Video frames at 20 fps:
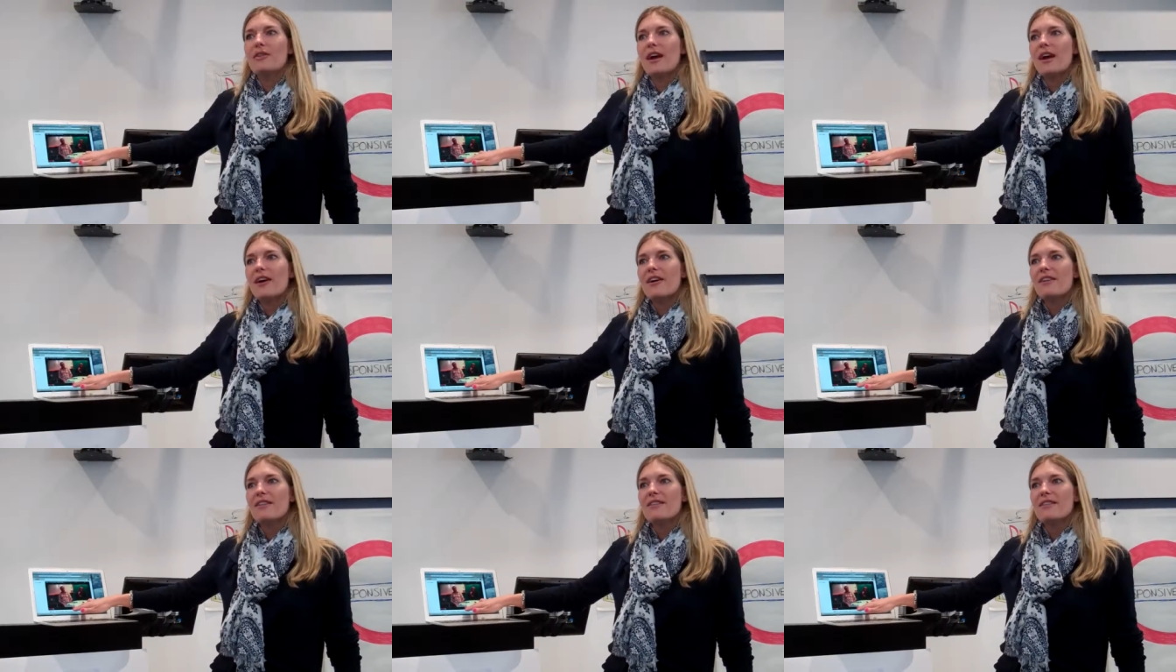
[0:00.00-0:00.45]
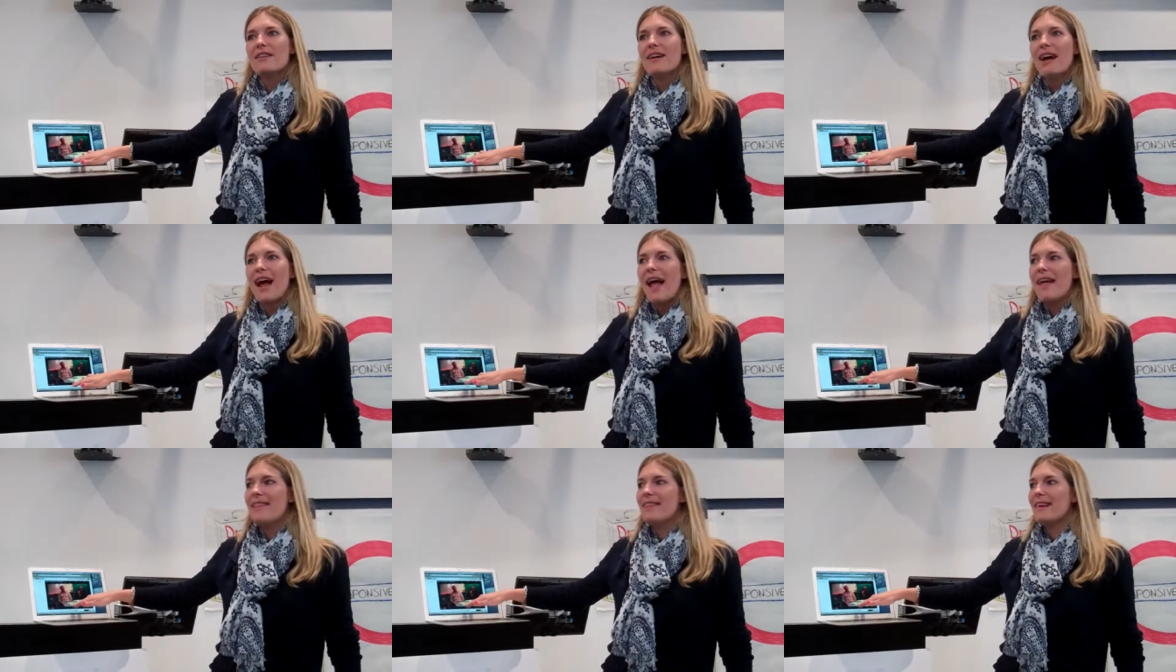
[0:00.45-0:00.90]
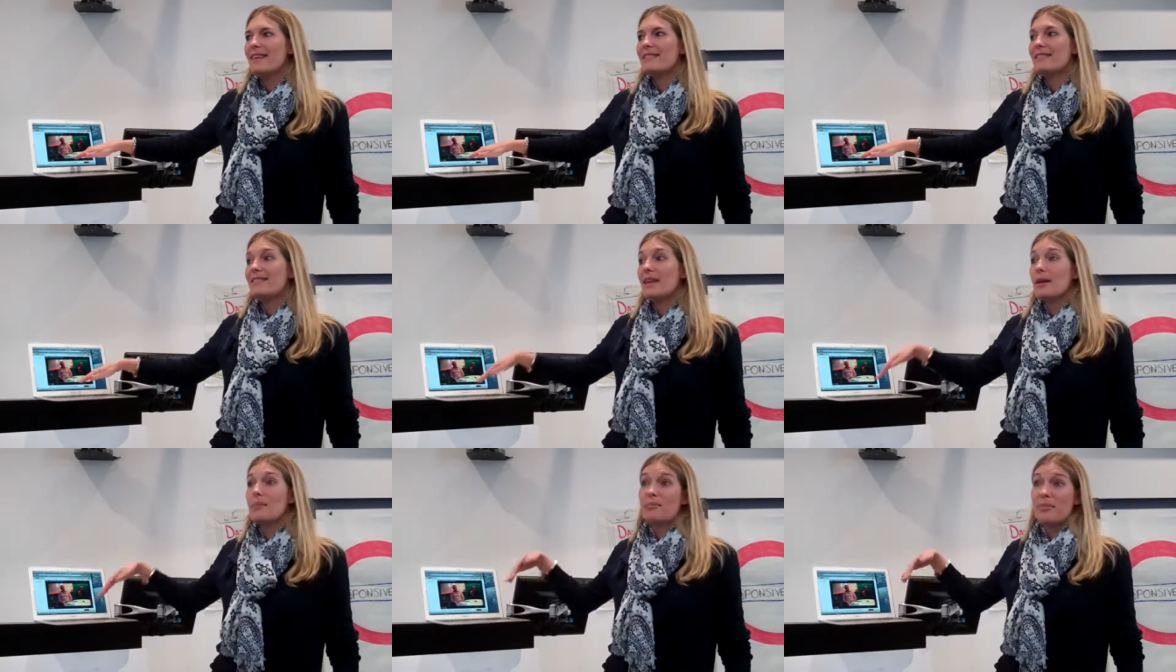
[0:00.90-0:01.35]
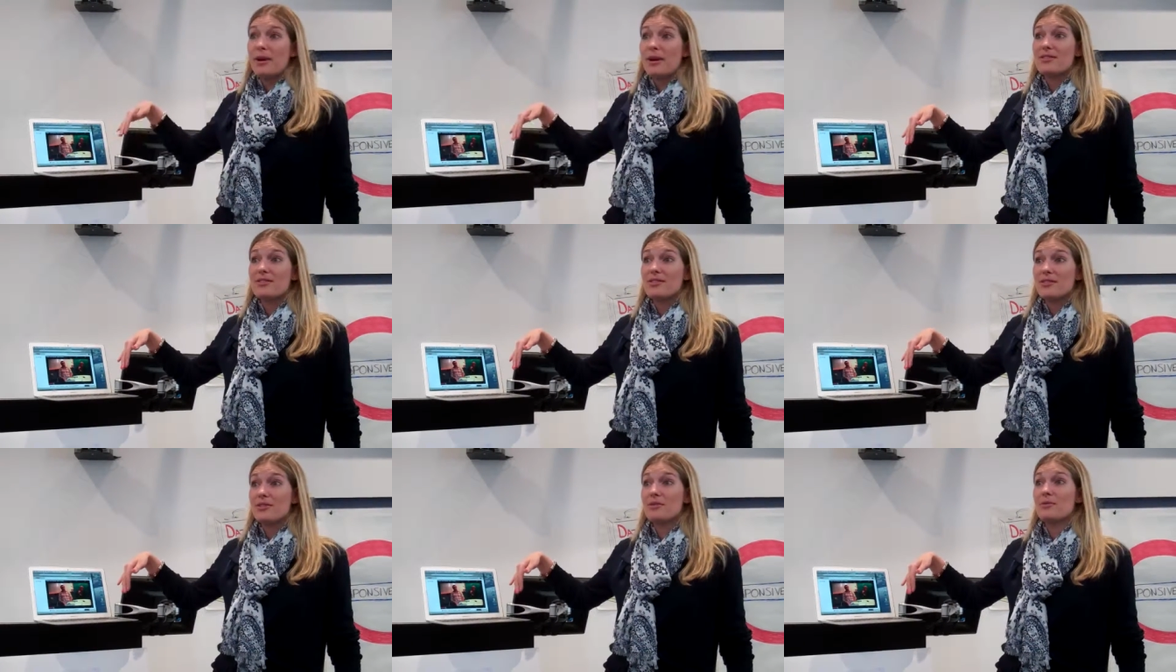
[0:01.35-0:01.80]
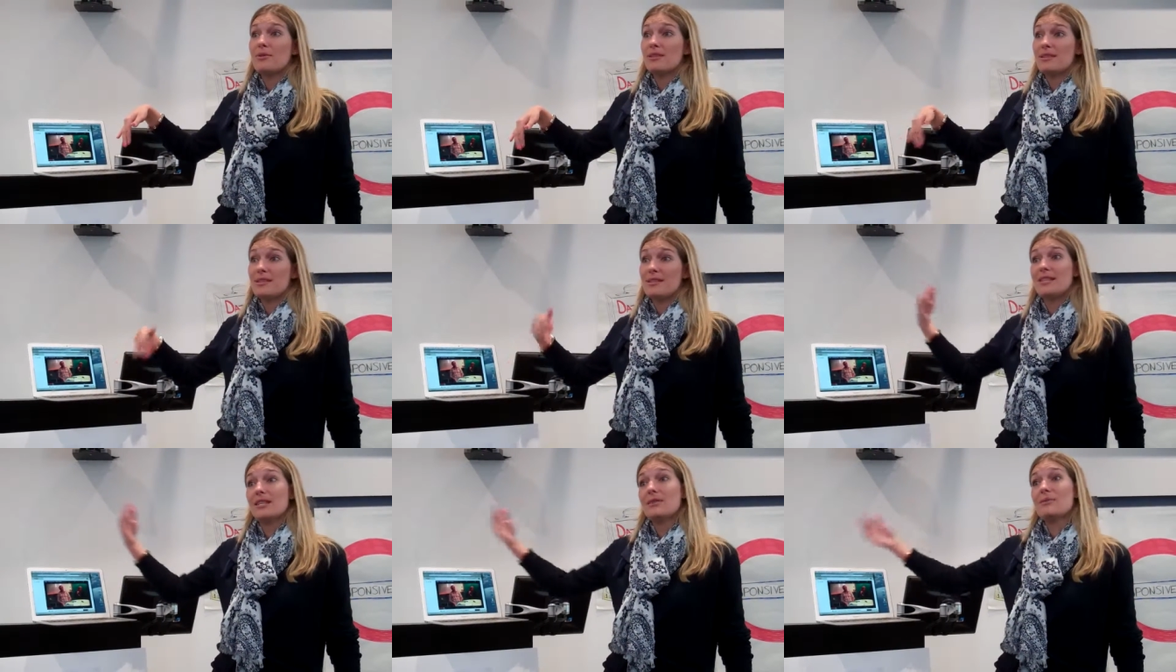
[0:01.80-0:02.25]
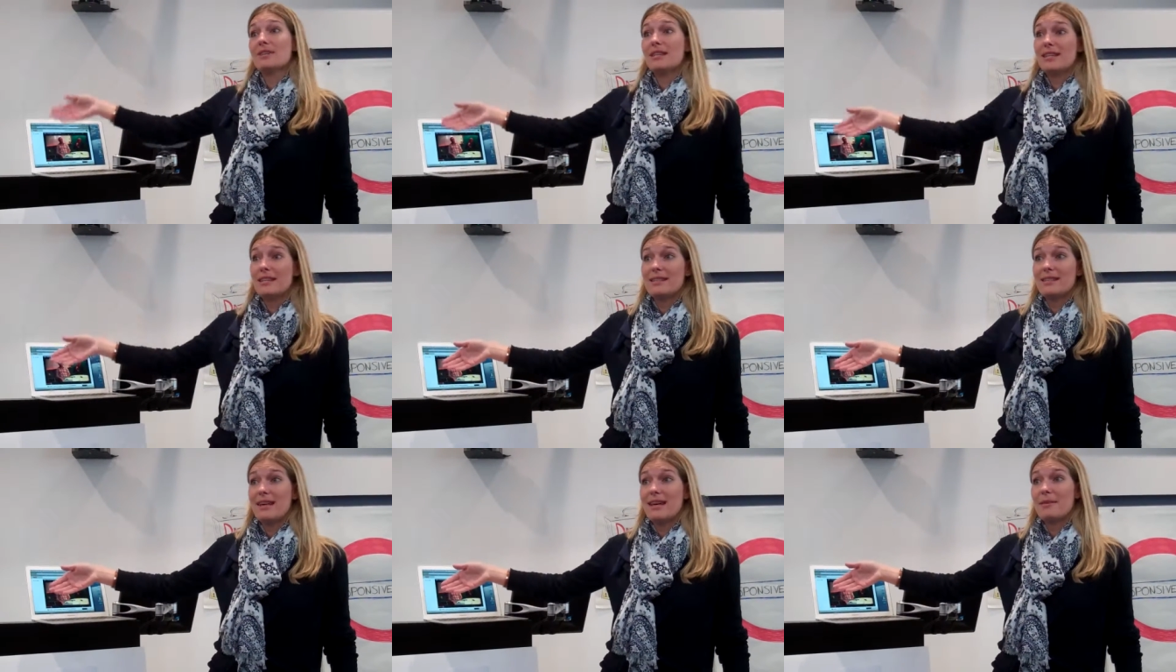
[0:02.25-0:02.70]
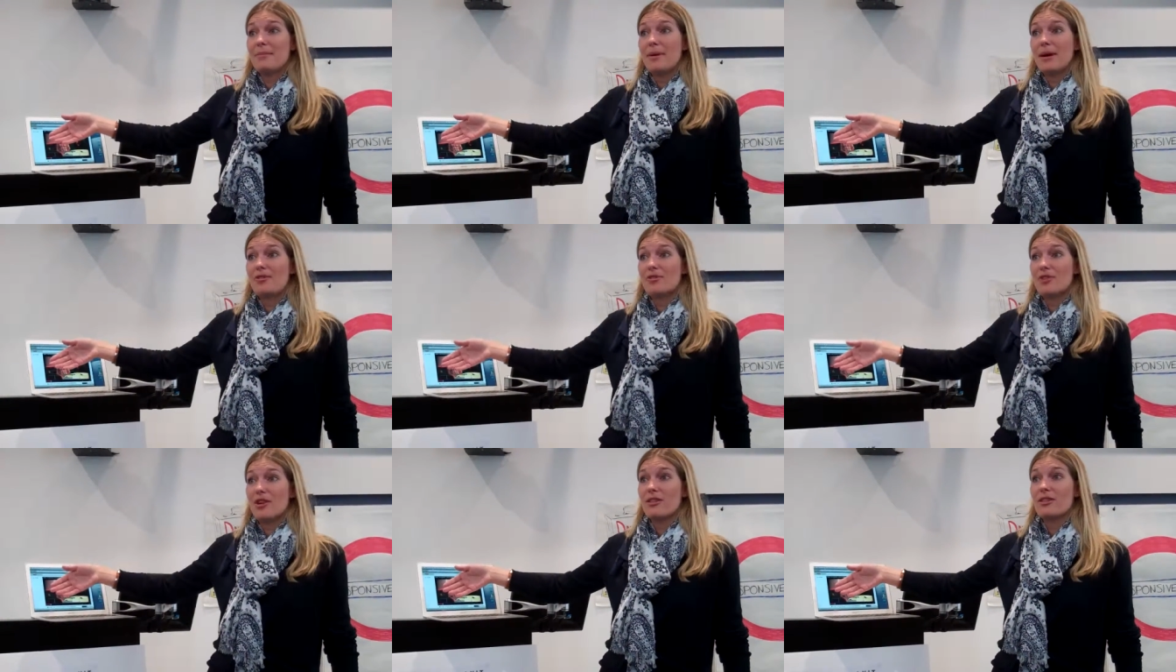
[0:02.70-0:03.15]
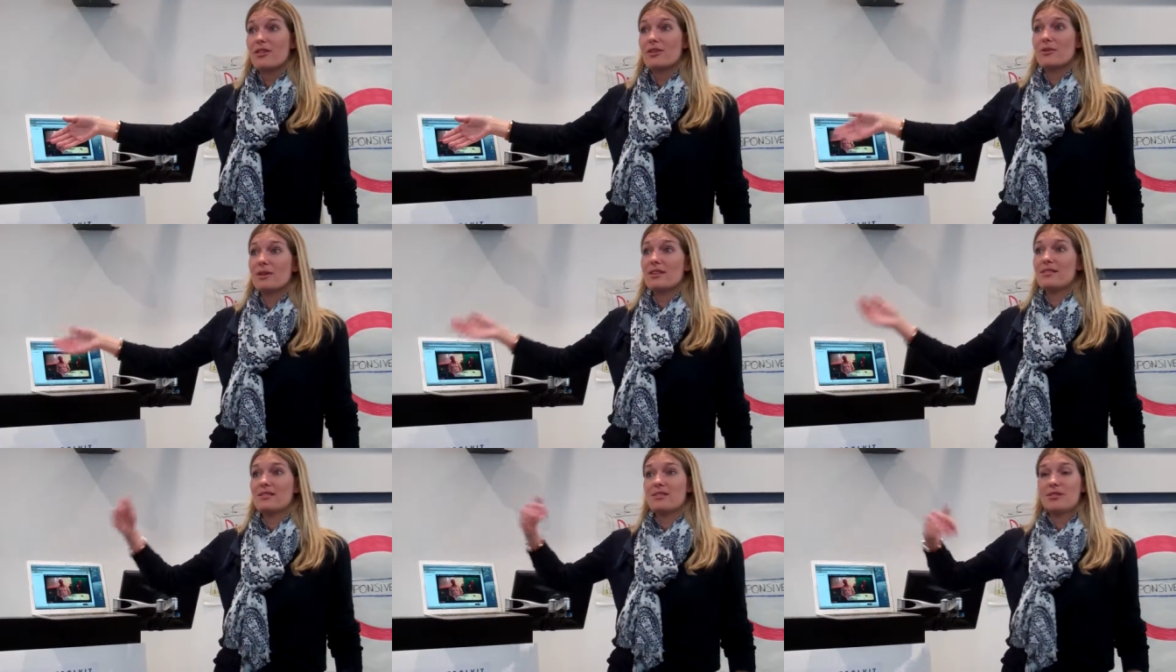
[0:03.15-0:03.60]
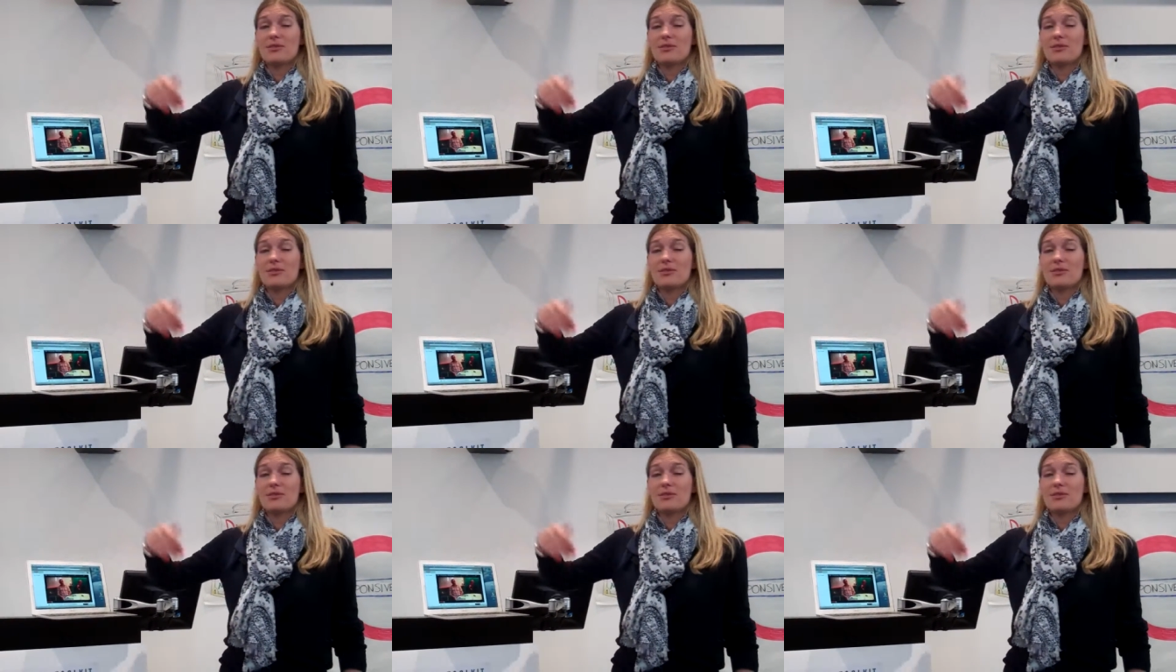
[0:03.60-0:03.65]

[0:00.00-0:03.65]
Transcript: there and then say, but do you want to see what they said about John Lewis?